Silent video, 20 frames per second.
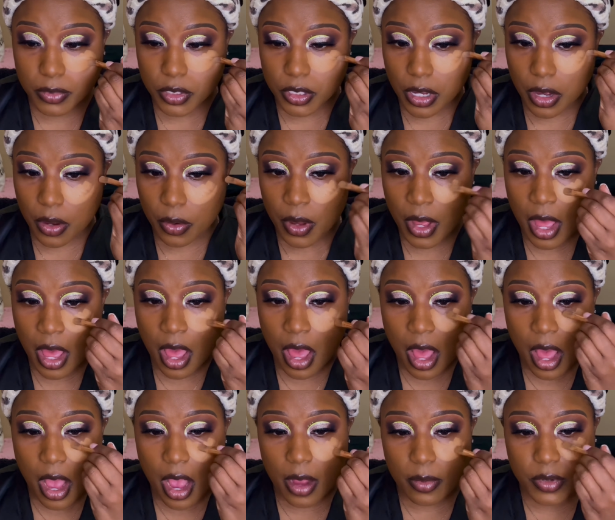So
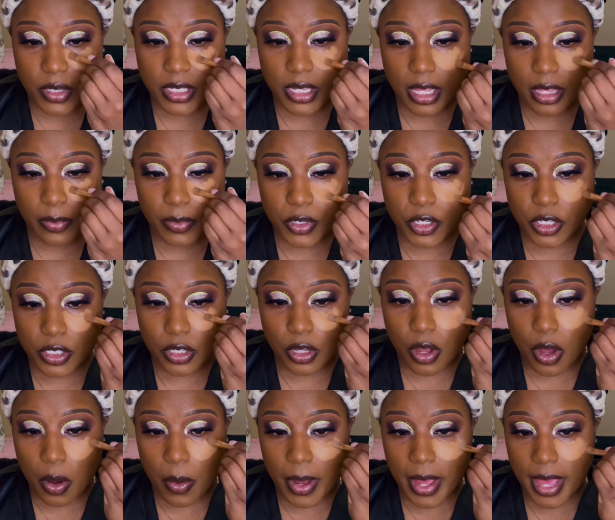I'm just like, let me just
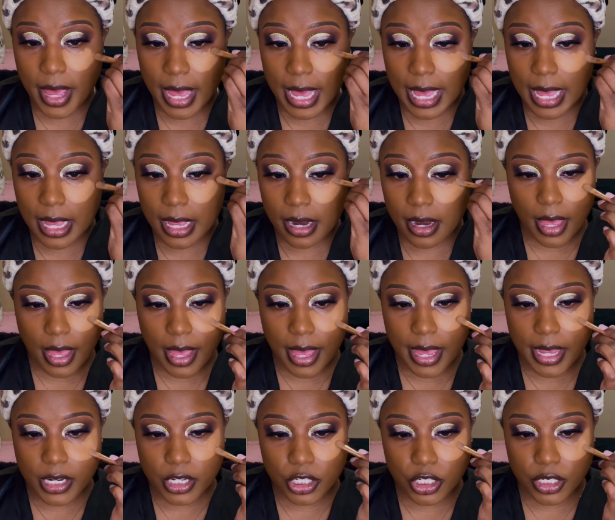go ahead
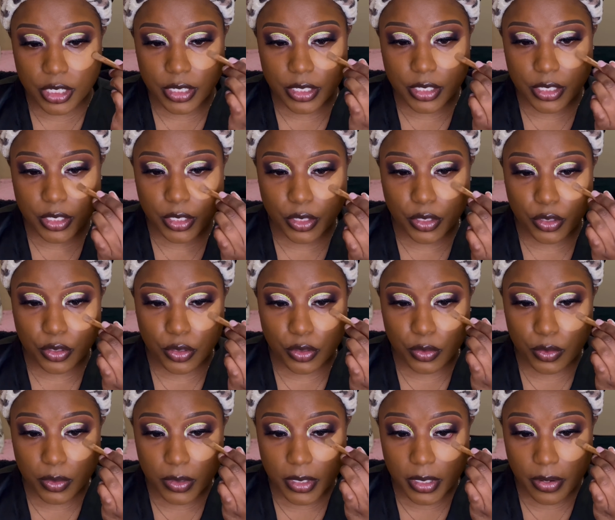and just
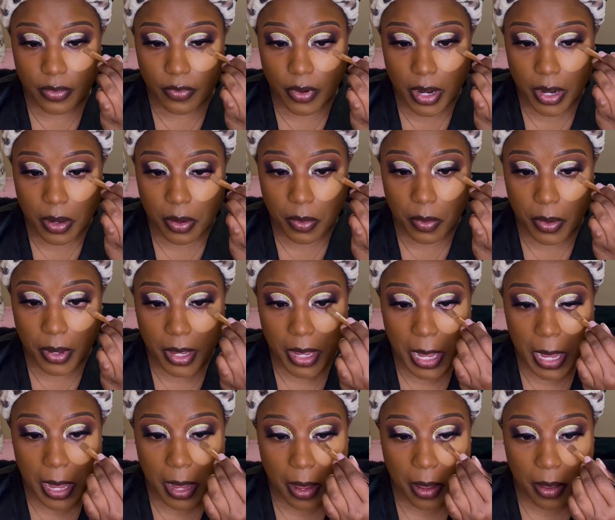use it right
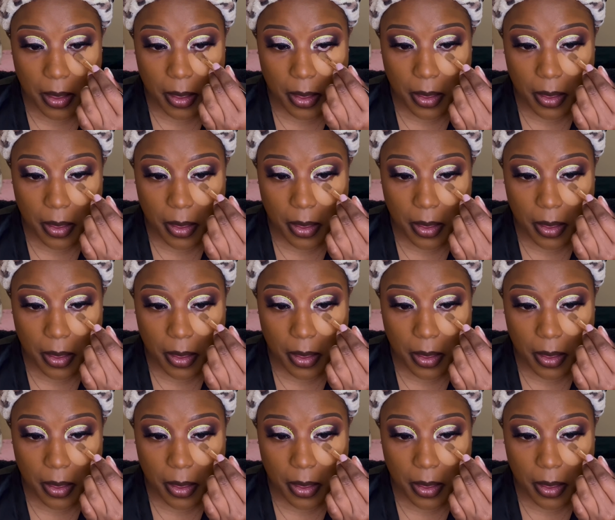quick.